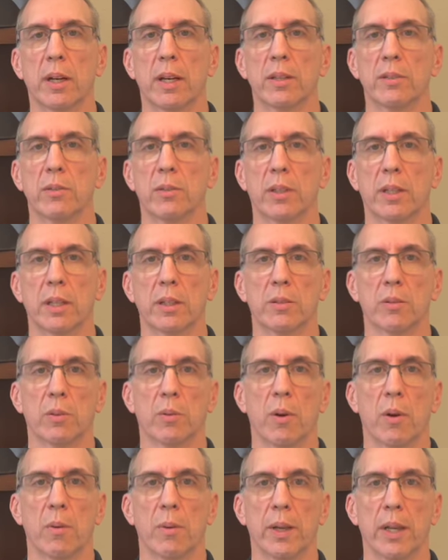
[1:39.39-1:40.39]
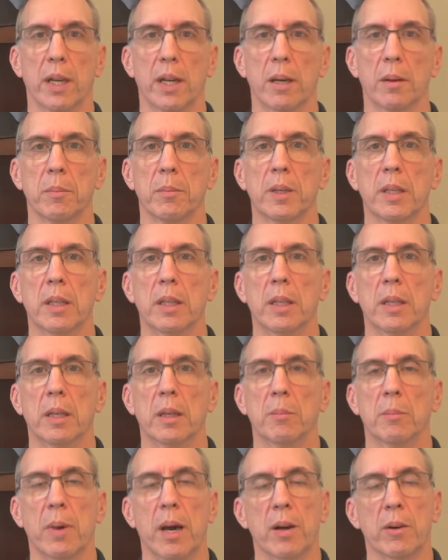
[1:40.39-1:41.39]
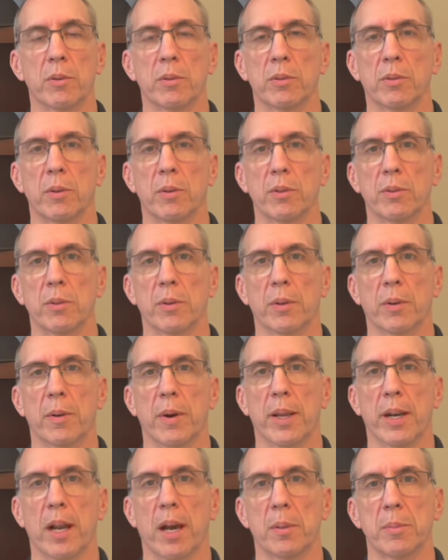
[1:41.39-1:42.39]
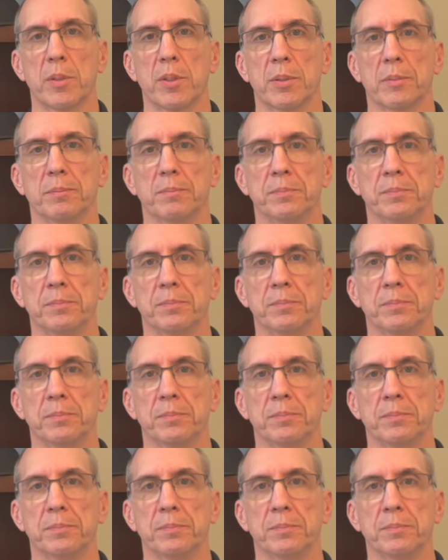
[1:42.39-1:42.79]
as your kids are growing up. Moderate resorts are a great option.